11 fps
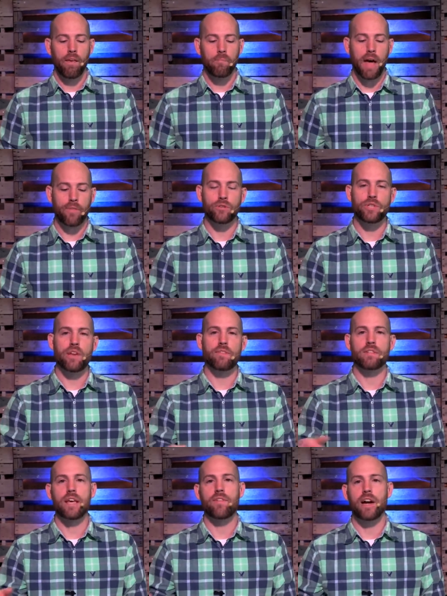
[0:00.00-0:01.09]
Matthew 7,
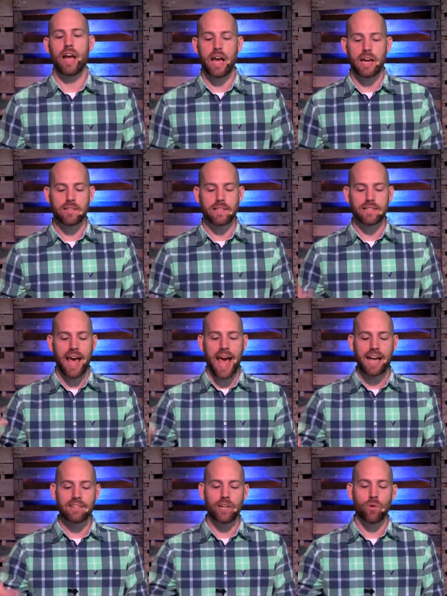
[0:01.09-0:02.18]
7 and 8, he says,
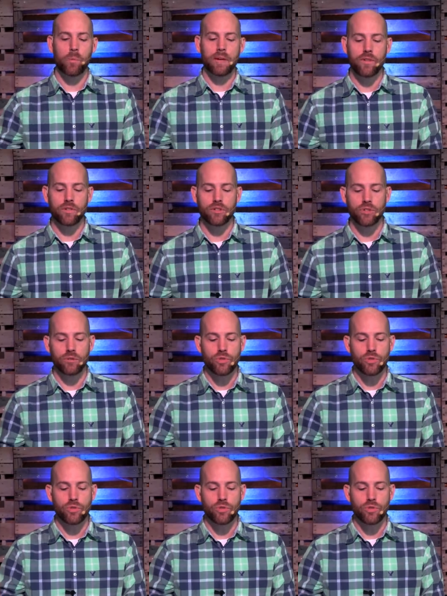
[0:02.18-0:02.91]
Ask and it will be given to you.